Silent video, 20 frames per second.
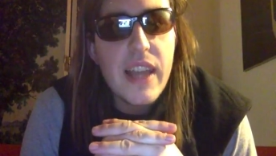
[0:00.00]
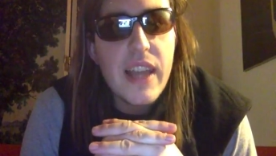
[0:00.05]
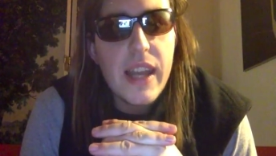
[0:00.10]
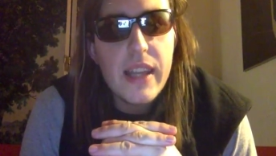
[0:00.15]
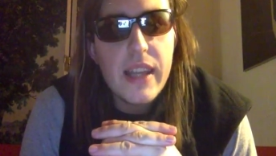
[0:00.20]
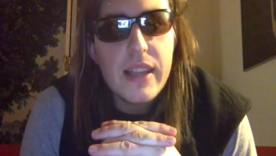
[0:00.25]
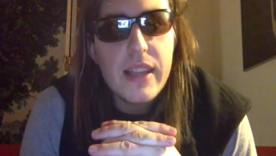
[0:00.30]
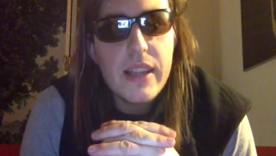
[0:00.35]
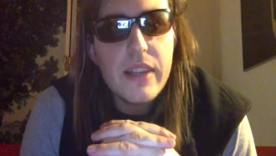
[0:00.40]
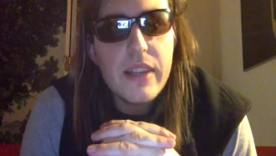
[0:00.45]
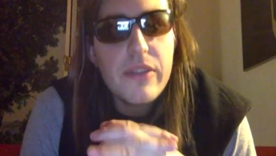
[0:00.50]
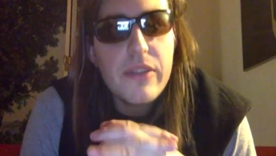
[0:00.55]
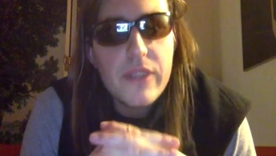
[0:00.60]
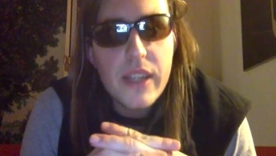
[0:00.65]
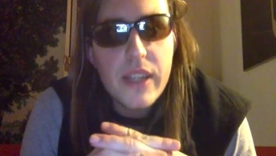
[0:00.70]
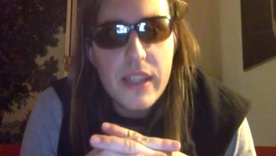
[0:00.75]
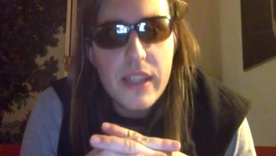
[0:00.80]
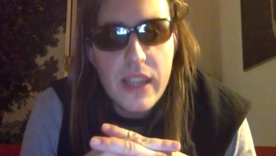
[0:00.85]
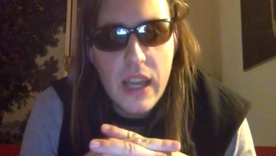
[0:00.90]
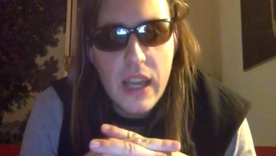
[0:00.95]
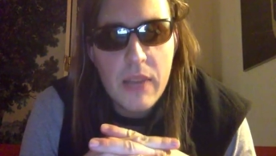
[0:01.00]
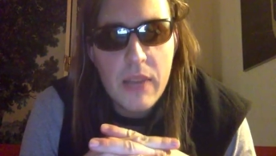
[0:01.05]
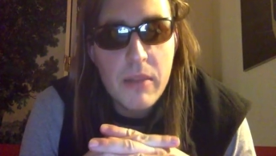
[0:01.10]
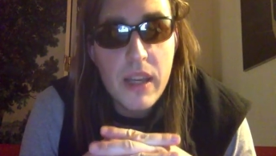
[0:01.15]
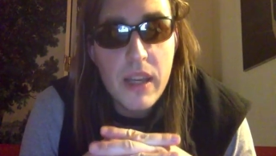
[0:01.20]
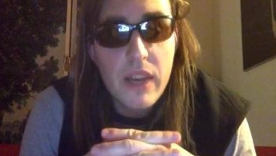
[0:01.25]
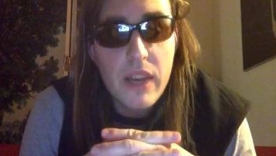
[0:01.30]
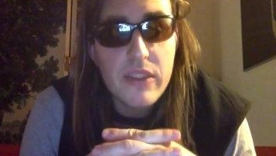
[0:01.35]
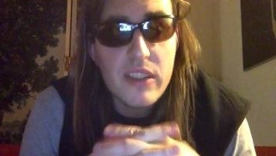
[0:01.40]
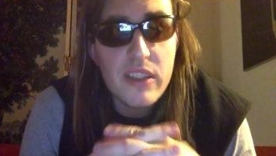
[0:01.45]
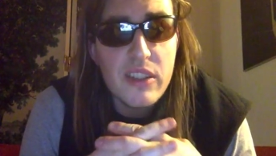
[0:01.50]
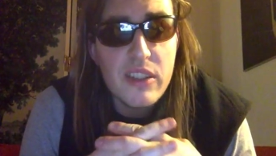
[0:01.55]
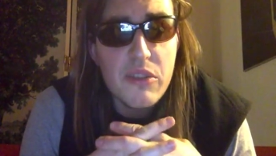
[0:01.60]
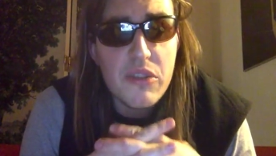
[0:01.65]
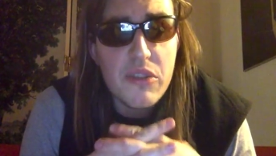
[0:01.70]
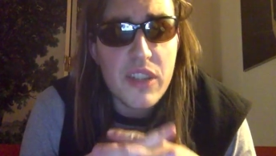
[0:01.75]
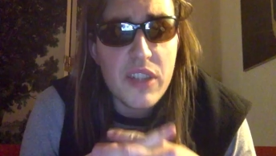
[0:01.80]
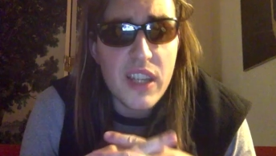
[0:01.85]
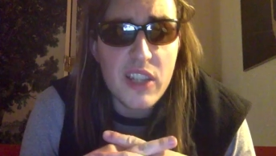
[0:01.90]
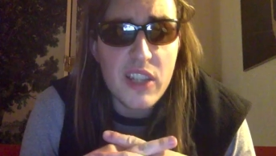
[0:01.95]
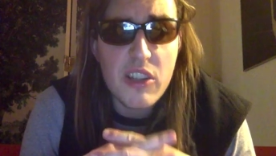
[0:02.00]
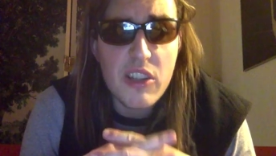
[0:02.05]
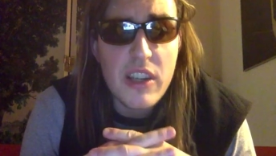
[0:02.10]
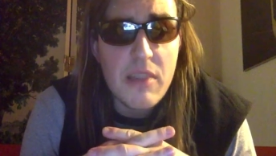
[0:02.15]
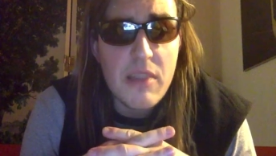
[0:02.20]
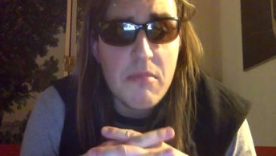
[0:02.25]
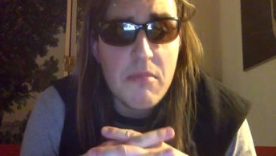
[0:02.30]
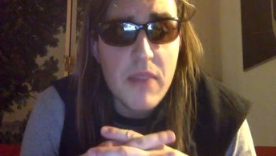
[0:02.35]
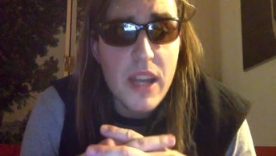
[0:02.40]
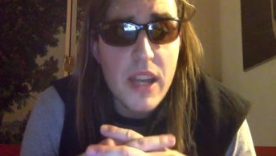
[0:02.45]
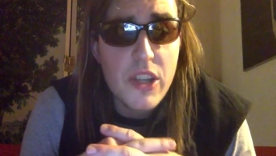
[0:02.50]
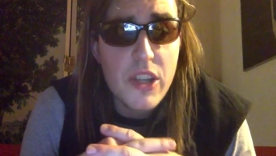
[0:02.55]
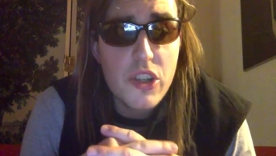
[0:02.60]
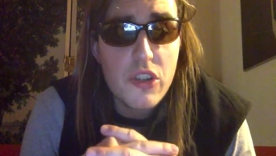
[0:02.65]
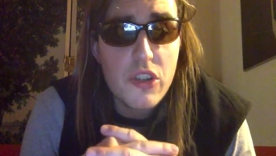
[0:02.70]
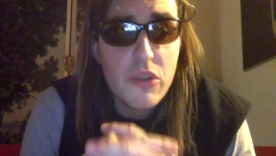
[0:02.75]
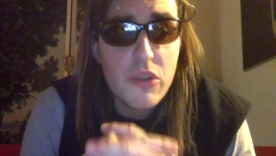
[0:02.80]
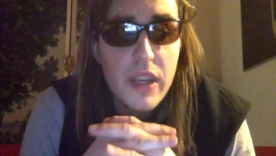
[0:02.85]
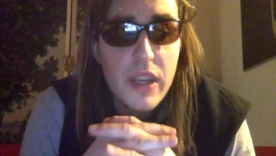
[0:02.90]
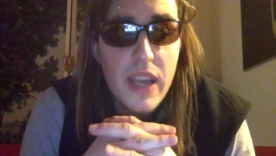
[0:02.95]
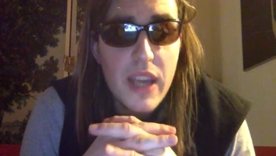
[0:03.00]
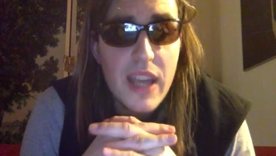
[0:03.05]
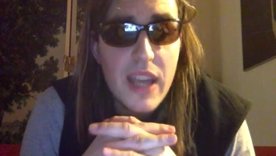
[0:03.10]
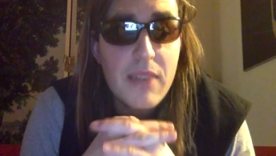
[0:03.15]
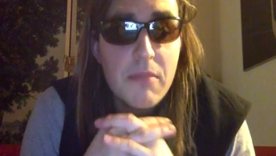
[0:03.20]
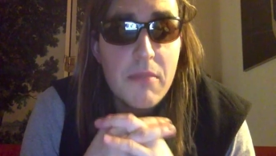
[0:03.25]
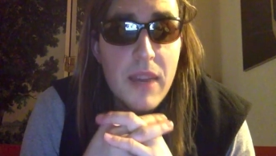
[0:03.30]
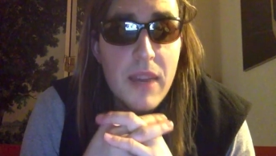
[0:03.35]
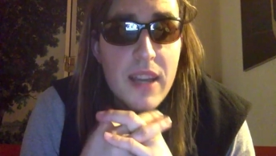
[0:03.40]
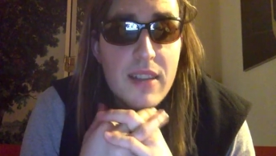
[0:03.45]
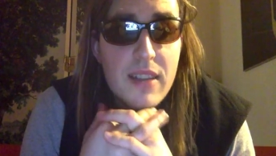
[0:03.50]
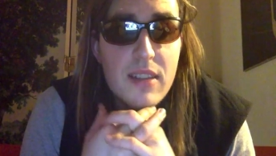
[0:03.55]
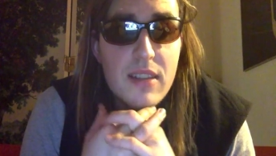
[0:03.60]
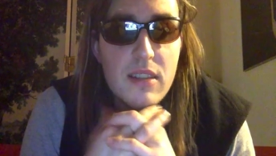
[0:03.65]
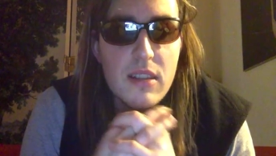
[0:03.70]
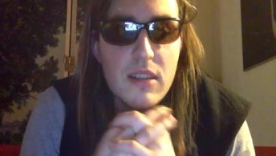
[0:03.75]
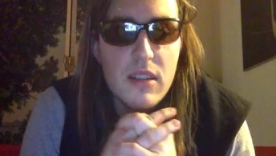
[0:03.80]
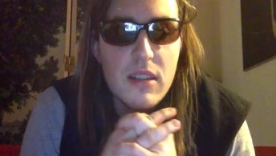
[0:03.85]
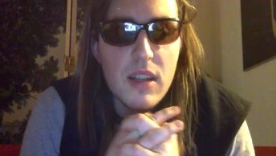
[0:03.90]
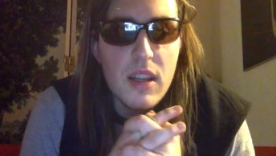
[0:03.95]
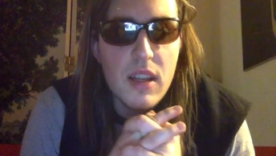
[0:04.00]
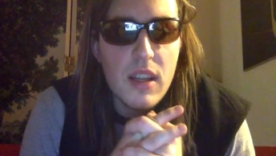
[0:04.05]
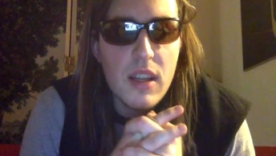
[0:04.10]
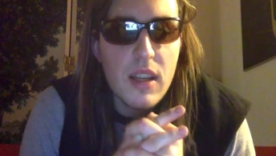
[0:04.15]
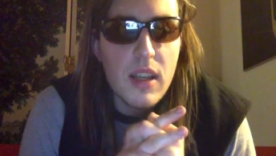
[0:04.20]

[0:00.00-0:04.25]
that he left the academy after losing a cooking match to the headmaster,